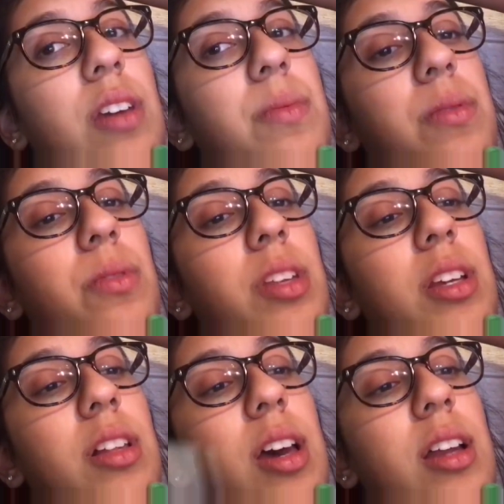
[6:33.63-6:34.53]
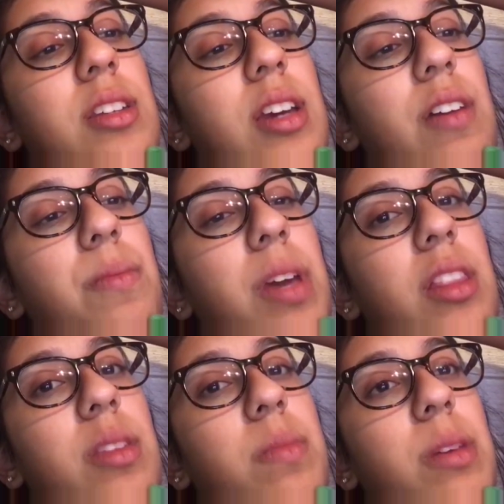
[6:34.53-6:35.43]
I've been really glad to have
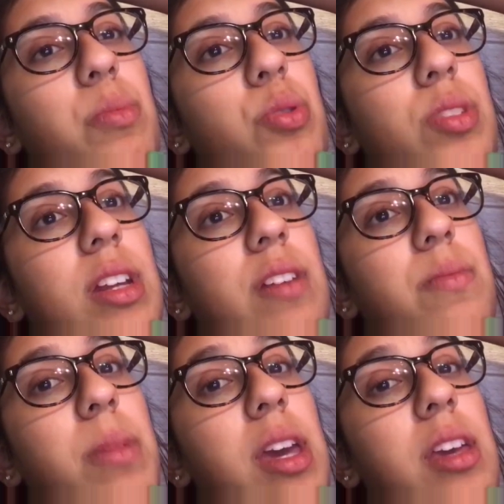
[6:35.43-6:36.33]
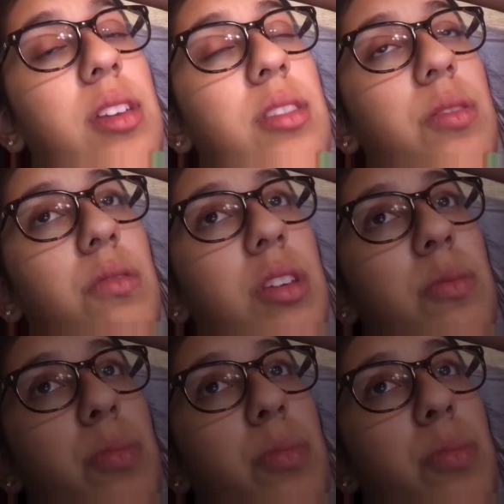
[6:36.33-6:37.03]
met the people that I've met through this